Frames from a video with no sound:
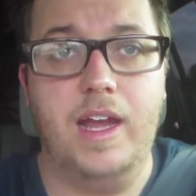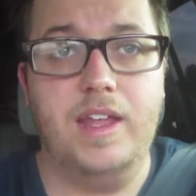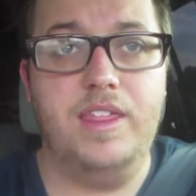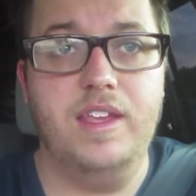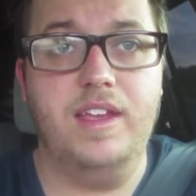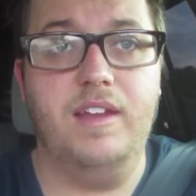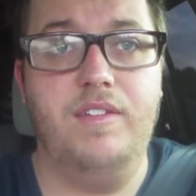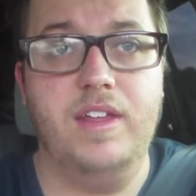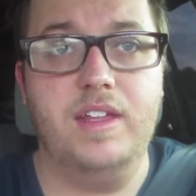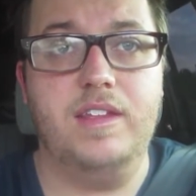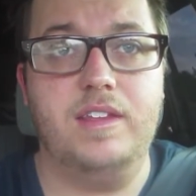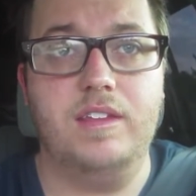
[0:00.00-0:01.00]
I think I've
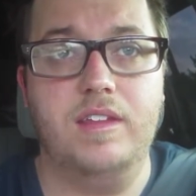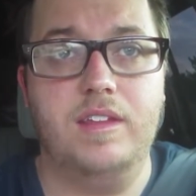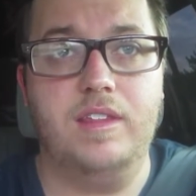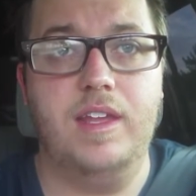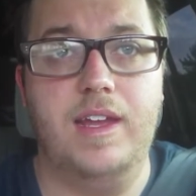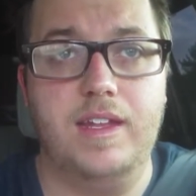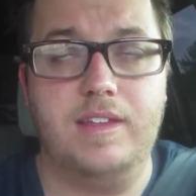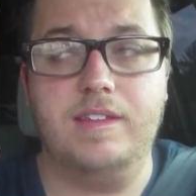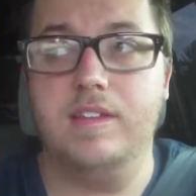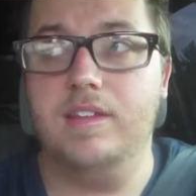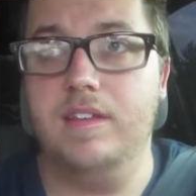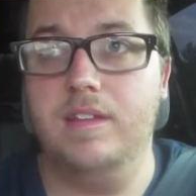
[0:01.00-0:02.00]
hit that
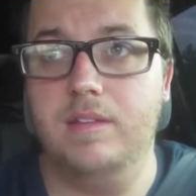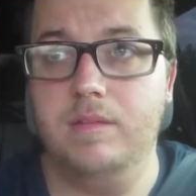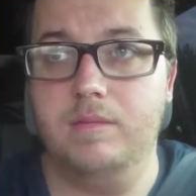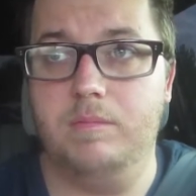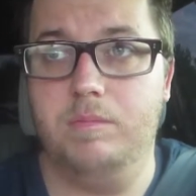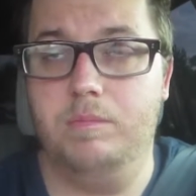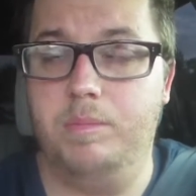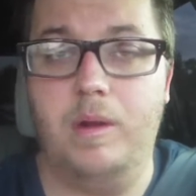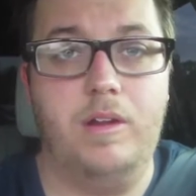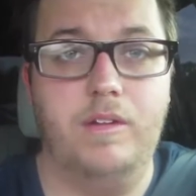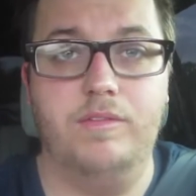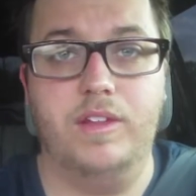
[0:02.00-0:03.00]

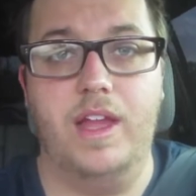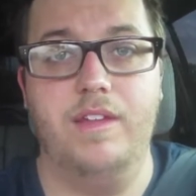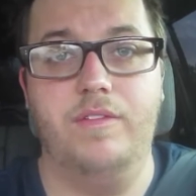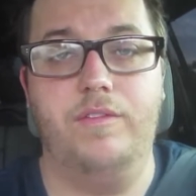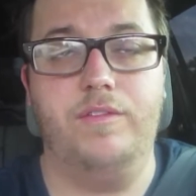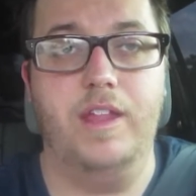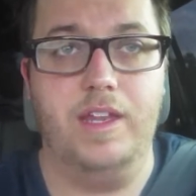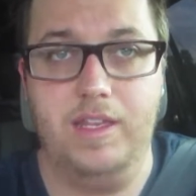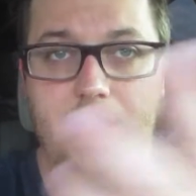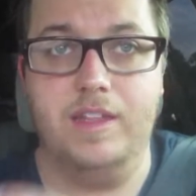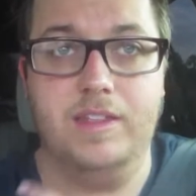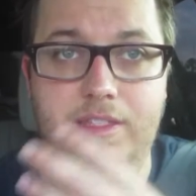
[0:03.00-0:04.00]
part of life, that
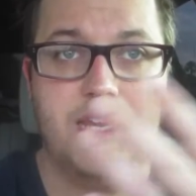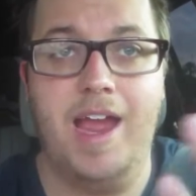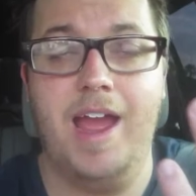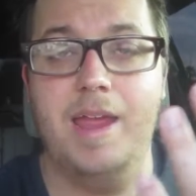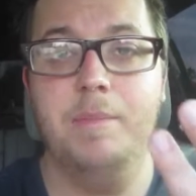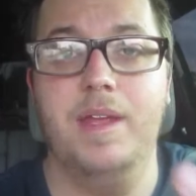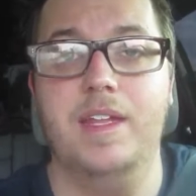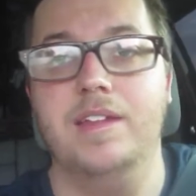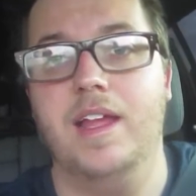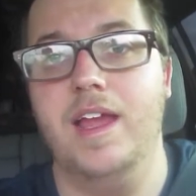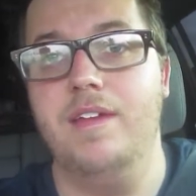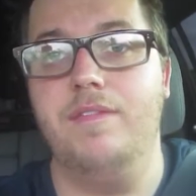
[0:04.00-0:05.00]
time in
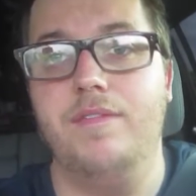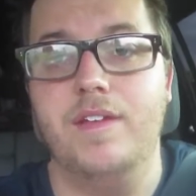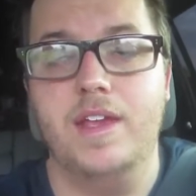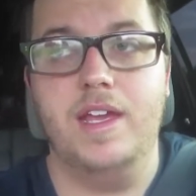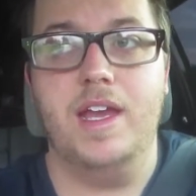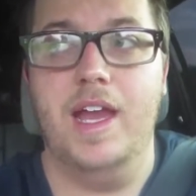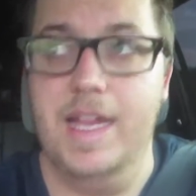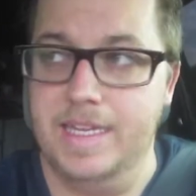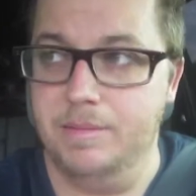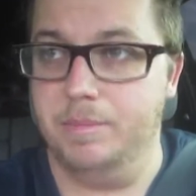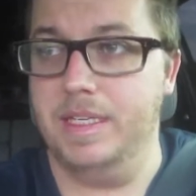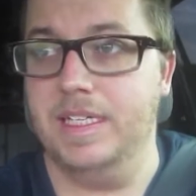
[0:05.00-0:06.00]
life,
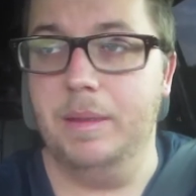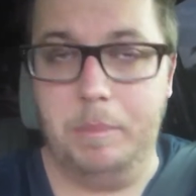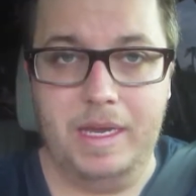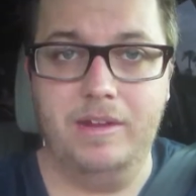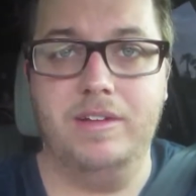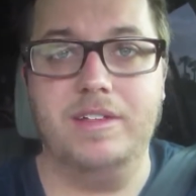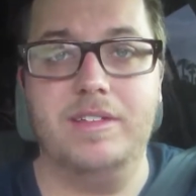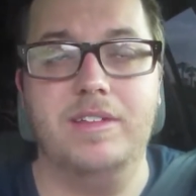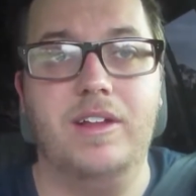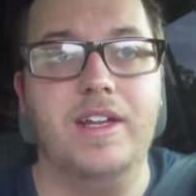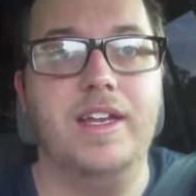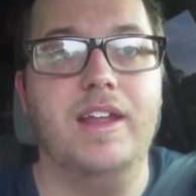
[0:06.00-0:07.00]
and being a parent
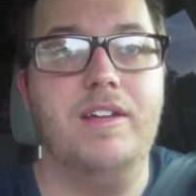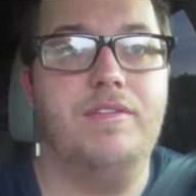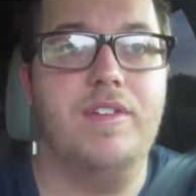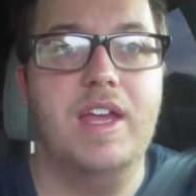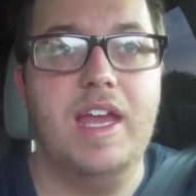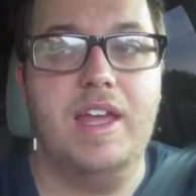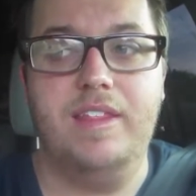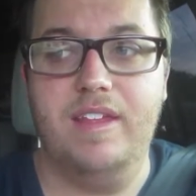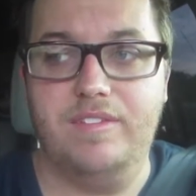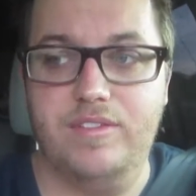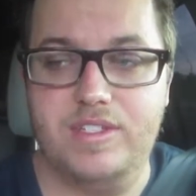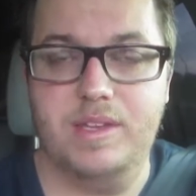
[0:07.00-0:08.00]
long enough
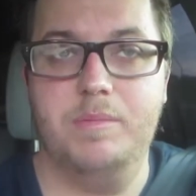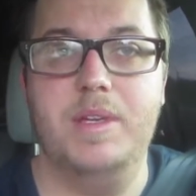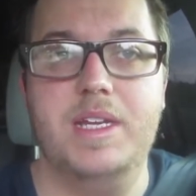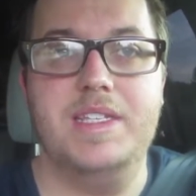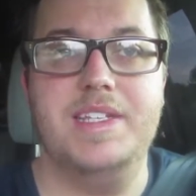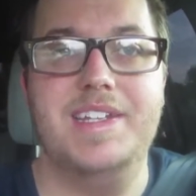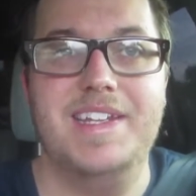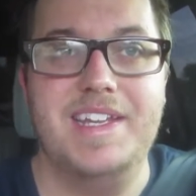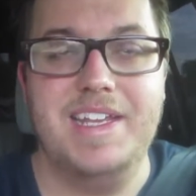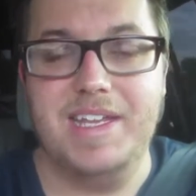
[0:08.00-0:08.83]
that for some reason,